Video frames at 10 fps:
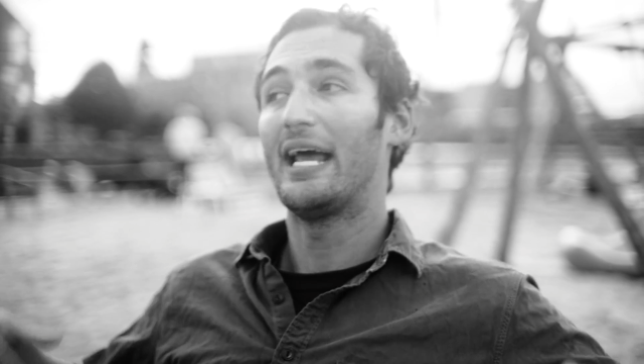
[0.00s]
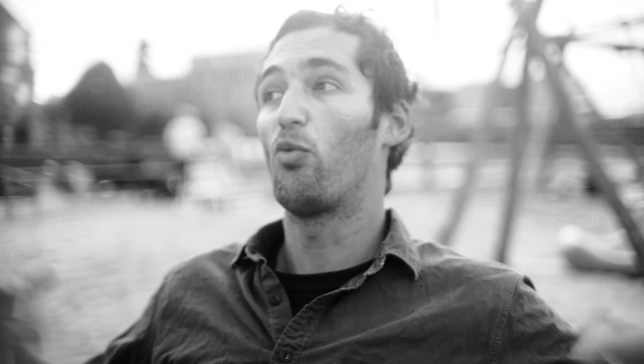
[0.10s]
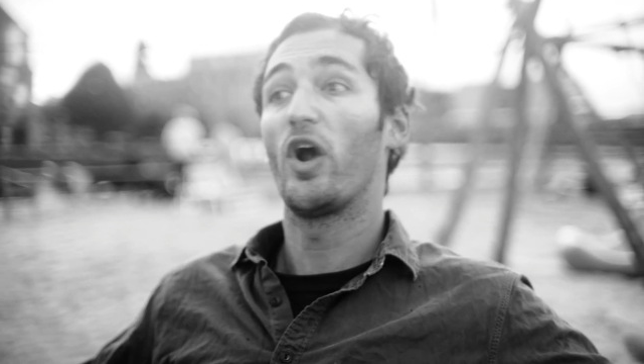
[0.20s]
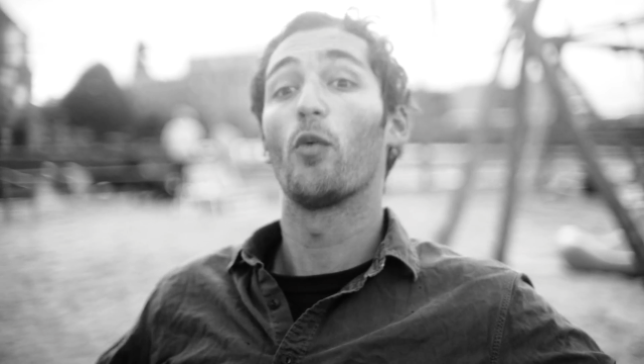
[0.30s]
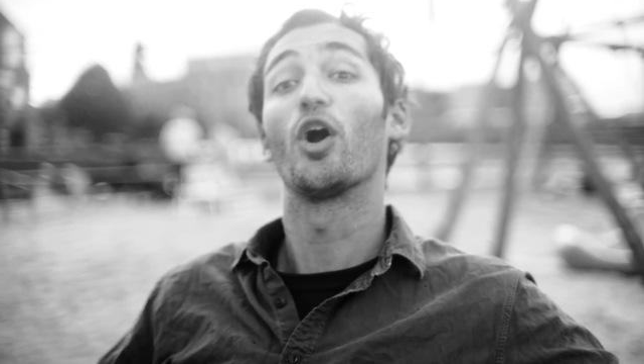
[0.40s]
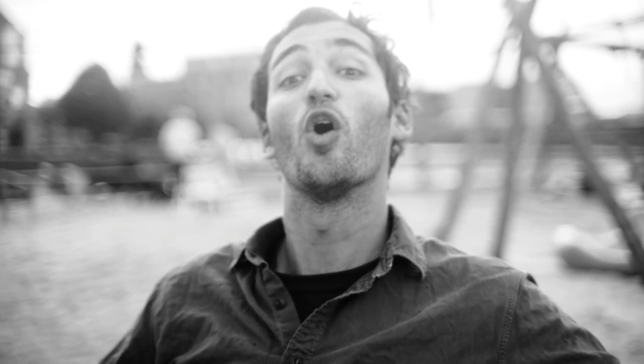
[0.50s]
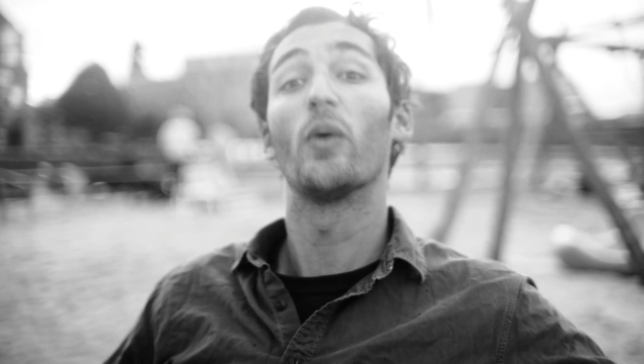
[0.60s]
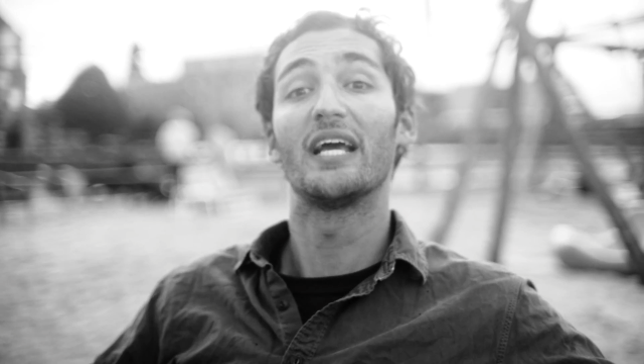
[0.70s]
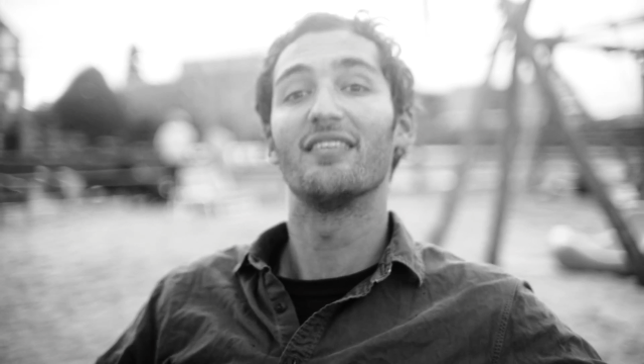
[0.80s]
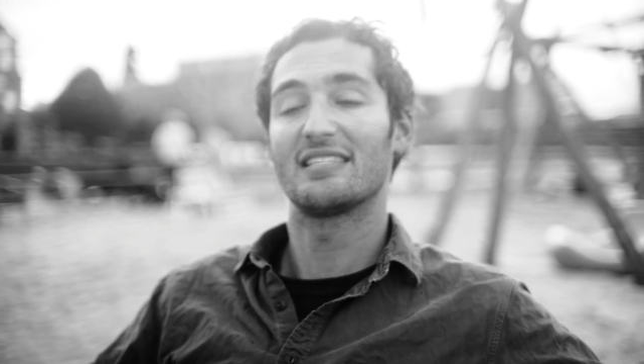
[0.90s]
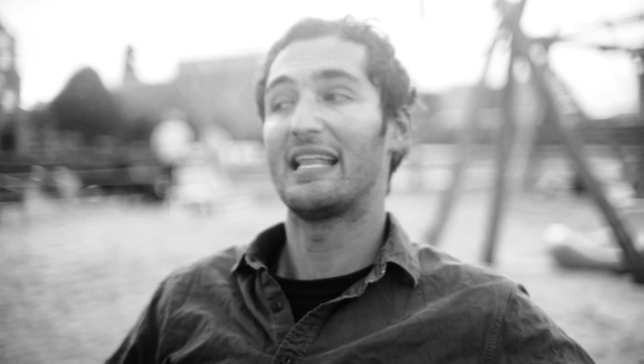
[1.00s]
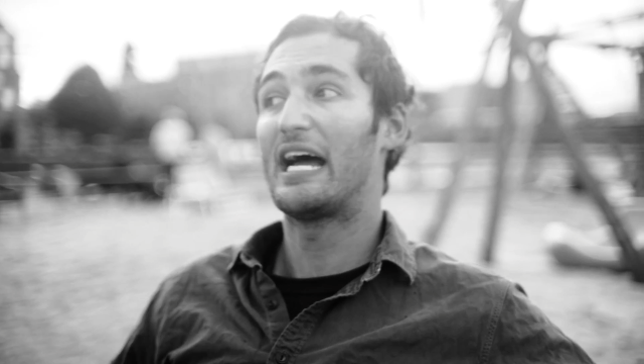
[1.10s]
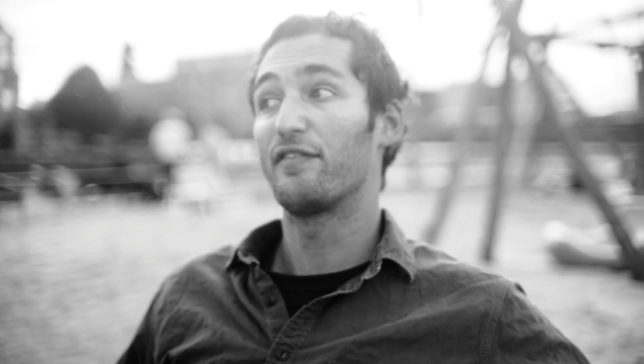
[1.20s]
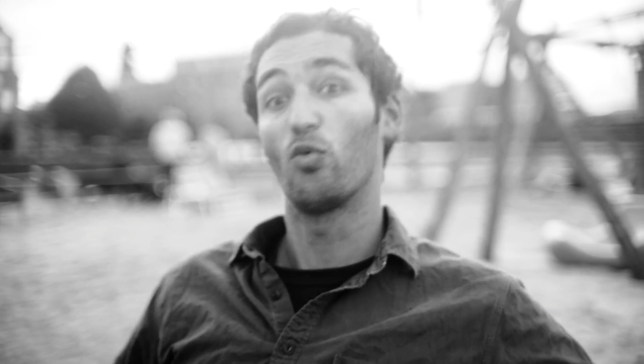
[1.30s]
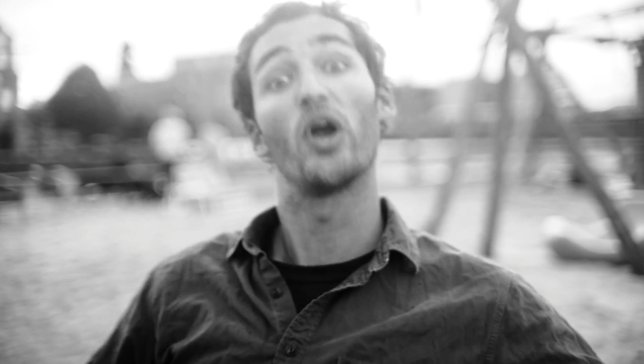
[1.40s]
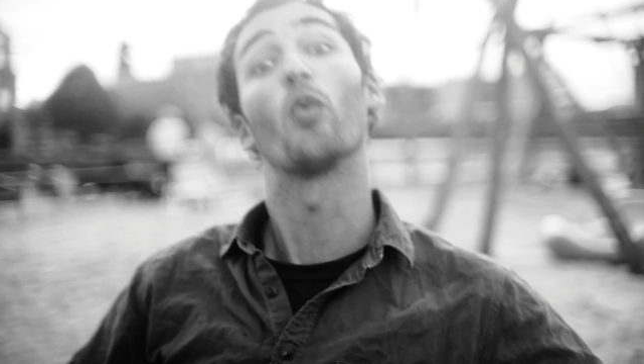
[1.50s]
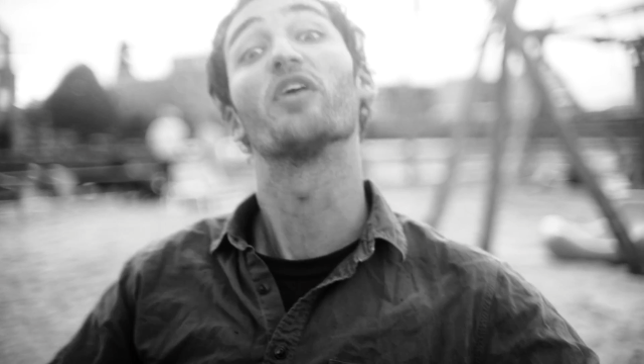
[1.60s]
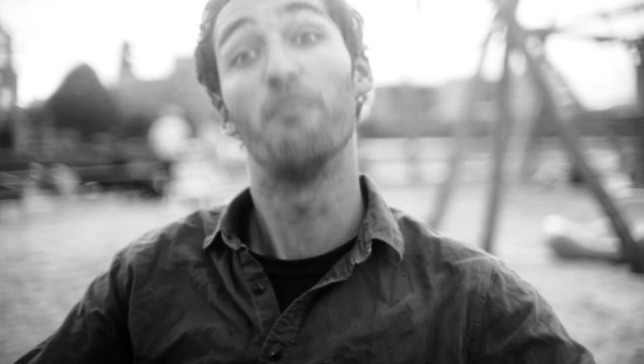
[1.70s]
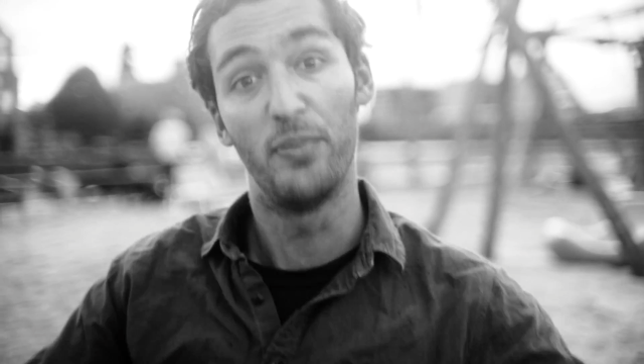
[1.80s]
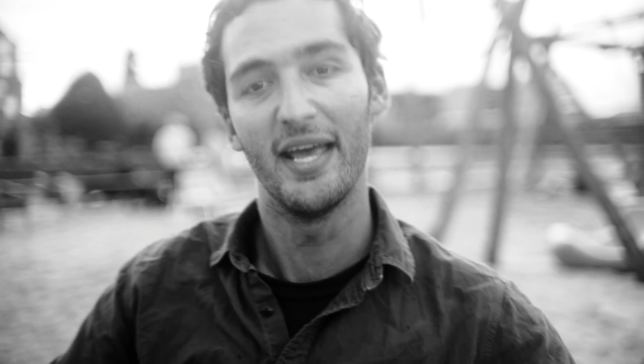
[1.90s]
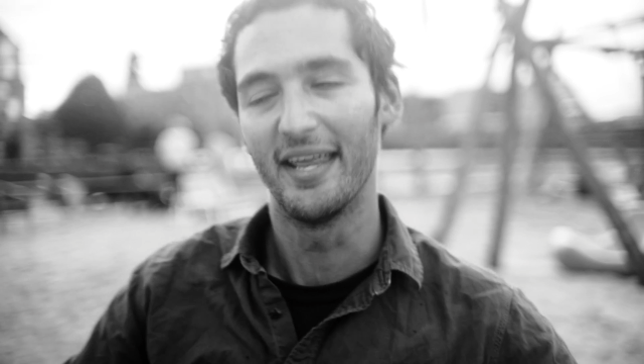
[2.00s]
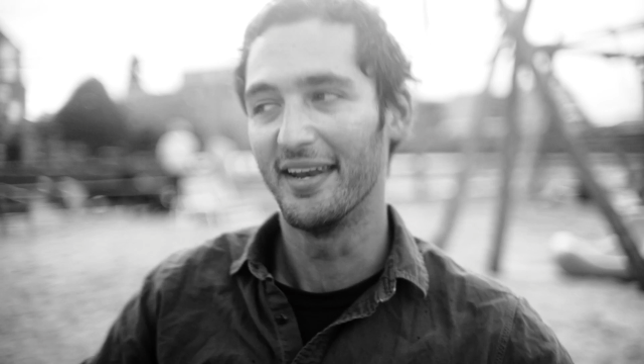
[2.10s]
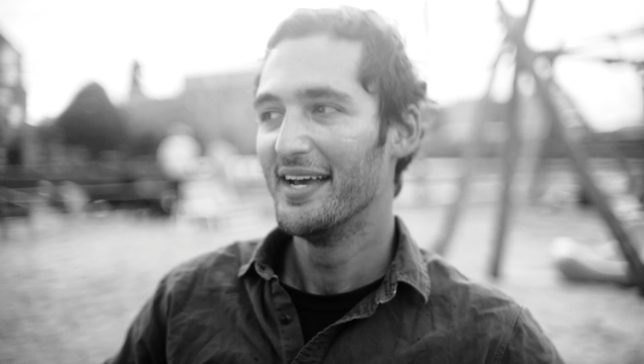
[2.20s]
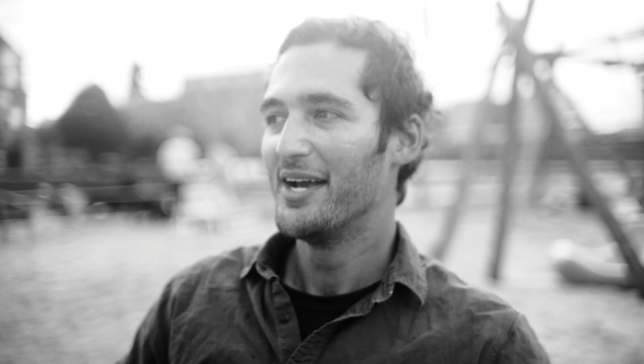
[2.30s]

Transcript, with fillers: and where we're going in this life and where we've been,